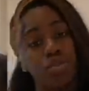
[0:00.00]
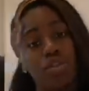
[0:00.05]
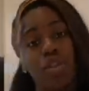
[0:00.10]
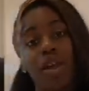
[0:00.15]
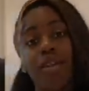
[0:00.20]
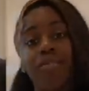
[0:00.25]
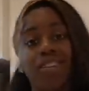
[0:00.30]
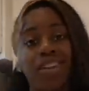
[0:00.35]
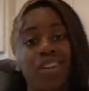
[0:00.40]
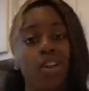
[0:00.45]
So
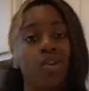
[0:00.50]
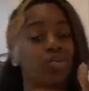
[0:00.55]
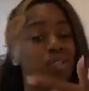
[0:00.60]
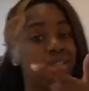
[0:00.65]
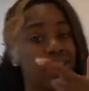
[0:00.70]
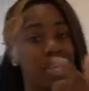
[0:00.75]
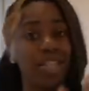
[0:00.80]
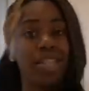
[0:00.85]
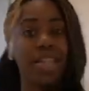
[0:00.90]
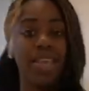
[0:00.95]
I'm finna go
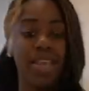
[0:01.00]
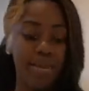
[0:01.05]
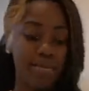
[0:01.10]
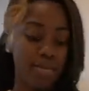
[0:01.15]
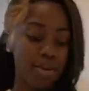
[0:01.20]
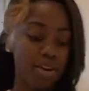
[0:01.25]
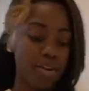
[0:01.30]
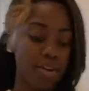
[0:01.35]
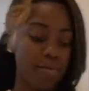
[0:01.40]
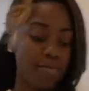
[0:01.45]
set the
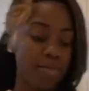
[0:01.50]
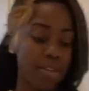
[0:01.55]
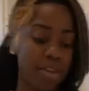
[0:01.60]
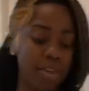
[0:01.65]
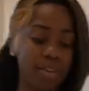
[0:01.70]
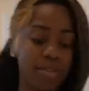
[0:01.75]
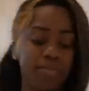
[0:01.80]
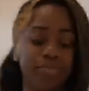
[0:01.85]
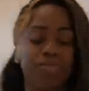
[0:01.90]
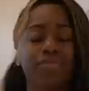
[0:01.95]
camera up.
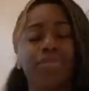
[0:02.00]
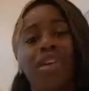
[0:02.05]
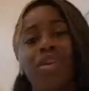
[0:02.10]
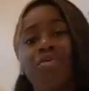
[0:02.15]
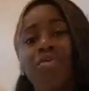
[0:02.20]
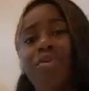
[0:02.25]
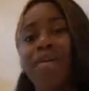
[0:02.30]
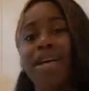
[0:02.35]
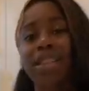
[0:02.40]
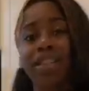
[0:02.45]

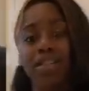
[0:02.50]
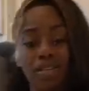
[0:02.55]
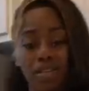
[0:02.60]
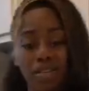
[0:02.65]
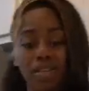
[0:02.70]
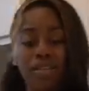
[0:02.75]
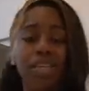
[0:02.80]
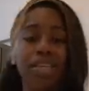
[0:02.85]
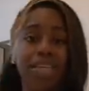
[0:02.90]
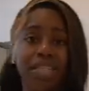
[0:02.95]
And we about to
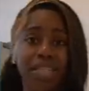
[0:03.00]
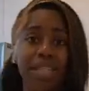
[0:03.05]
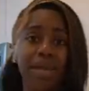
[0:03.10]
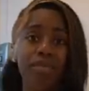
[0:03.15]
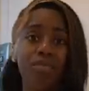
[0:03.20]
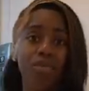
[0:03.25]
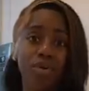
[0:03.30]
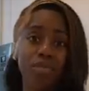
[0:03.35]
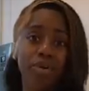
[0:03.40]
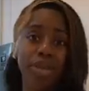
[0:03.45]
get
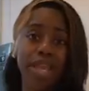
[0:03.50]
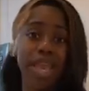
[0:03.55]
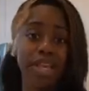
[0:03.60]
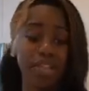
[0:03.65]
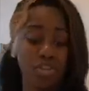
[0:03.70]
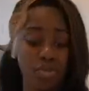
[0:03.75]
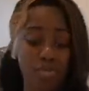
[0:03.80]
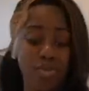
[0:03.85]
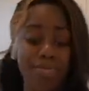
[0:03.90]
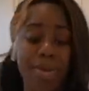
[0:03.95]
that boy
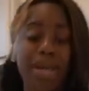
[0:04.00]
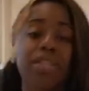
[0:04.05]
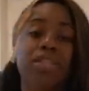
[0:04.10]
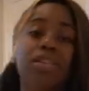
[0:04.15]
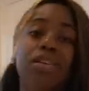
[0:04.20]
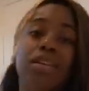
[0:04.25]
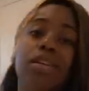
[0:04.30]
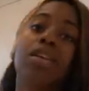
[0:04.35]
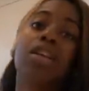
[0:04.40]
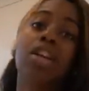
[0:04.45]
reaction. We about
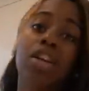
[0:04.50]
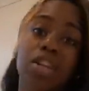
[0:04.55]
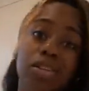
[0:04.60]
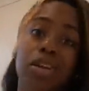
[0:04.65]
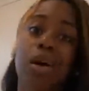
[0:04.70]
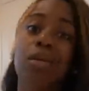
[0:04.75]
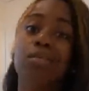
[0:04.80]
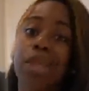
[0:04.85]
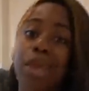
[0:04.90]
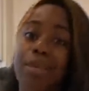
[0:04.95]
to
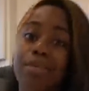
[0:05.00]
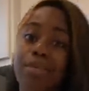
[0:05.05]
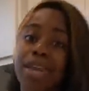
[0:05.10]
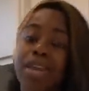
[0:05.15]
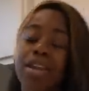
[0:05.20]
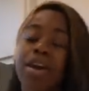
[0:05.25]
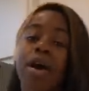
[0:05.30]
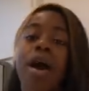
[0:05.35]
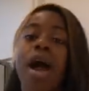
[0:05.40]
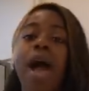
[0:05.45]
dump that
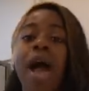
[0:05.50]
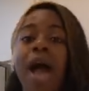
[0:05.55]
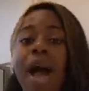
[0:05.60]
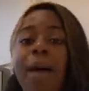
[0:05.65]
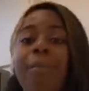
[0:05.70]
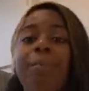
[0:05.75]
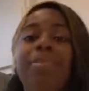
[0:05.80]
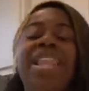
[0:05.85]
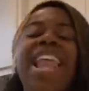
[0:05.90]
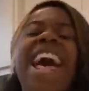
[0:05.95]
man up.
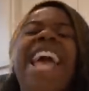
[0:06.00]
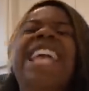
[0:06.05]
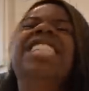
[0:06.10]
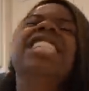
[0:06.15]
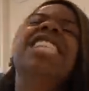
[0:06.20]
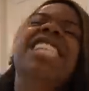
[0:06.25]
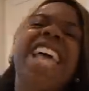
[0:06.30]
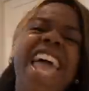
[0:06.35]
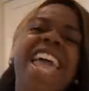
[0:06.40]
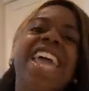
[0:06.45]
I'm gonna be like,
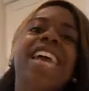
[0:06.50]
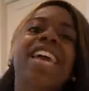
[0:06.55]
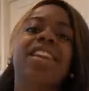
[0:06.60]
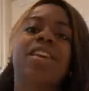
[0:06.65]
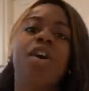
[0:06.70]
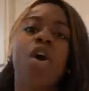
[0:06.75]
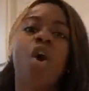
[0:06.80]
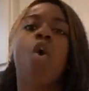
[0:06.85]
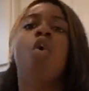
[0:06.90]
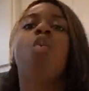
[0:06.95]
Ted,
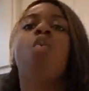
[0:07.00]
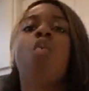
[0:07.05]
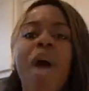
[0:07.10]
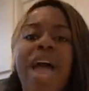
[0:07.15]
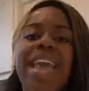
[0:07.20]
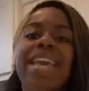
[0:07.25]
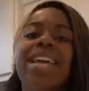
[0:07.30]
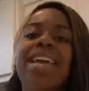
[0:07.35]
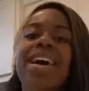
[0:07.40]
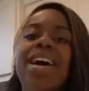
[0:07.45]

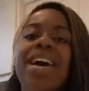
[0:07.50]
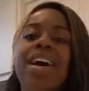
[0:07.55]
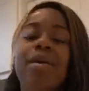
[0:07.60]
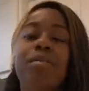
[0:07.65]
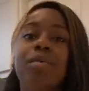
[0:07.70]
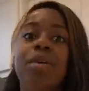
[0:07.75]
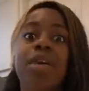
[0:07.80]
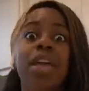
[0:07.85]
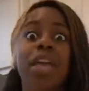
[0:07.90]
wake up.